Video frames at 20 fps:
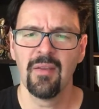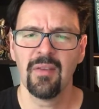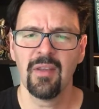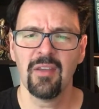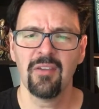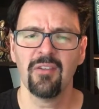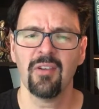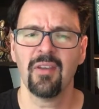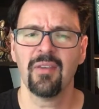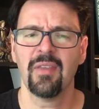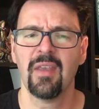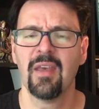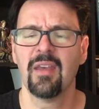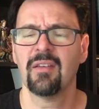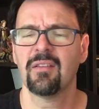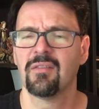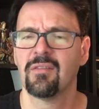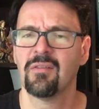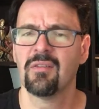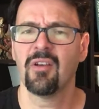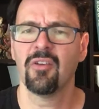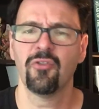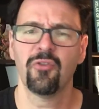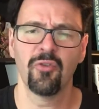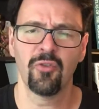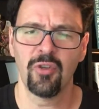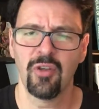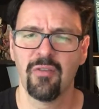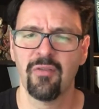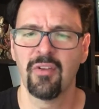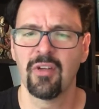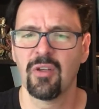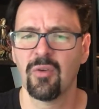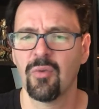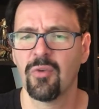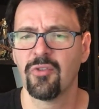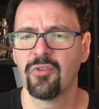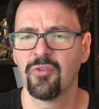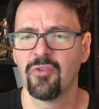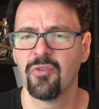things like that, and also
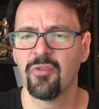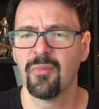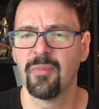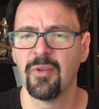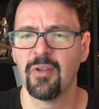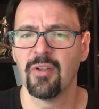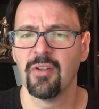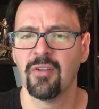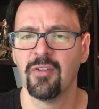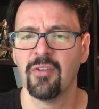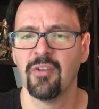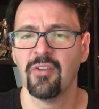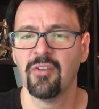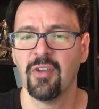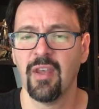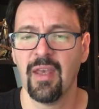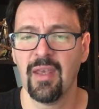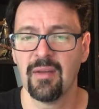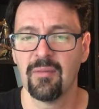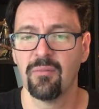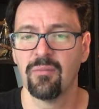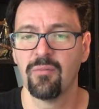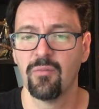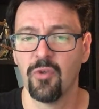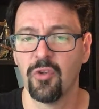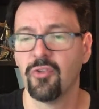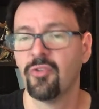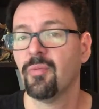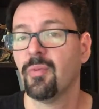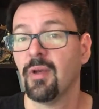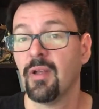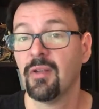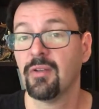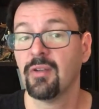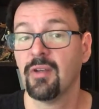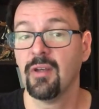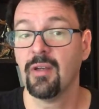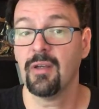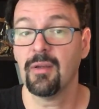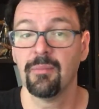governing what sort of abilities he's had once upon
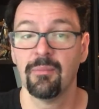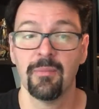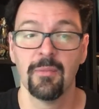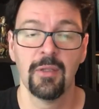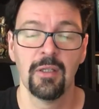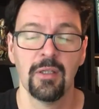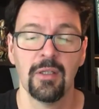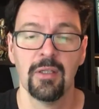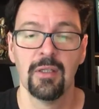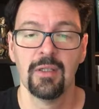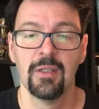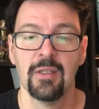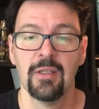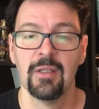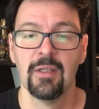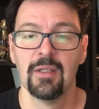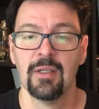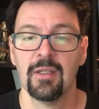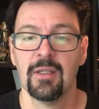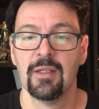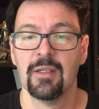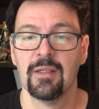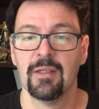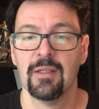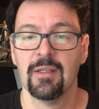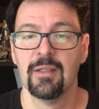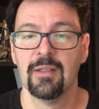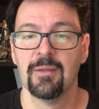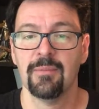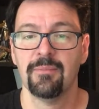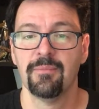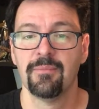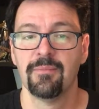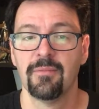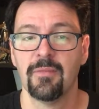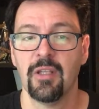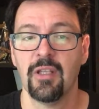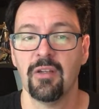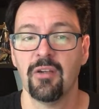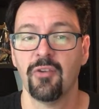a time.
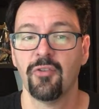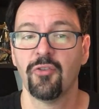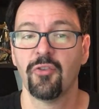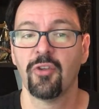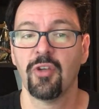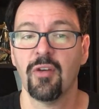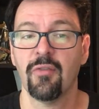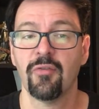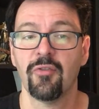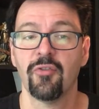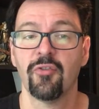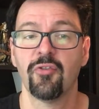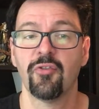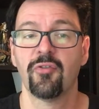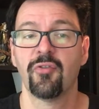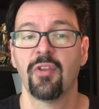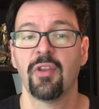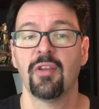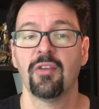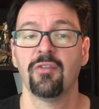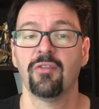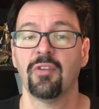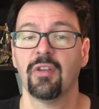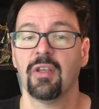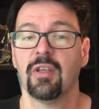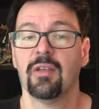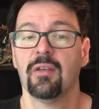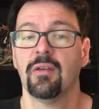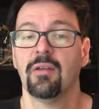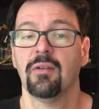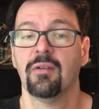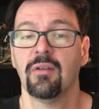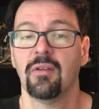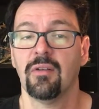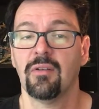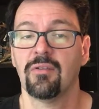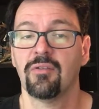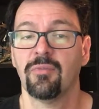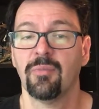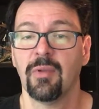It also covers things like it
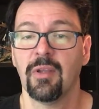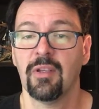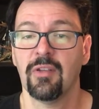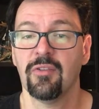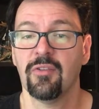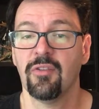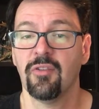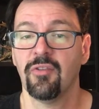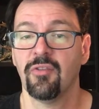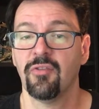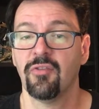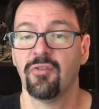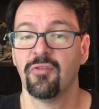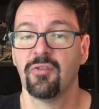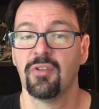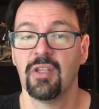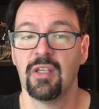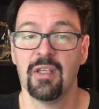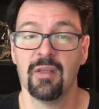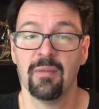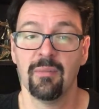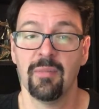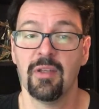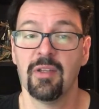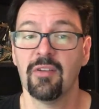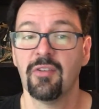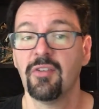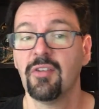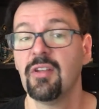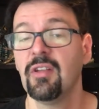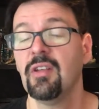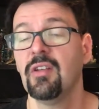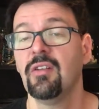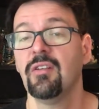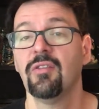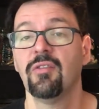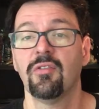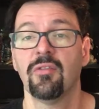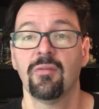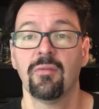explains his
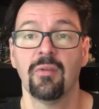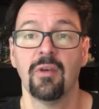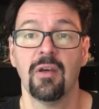DNPCs,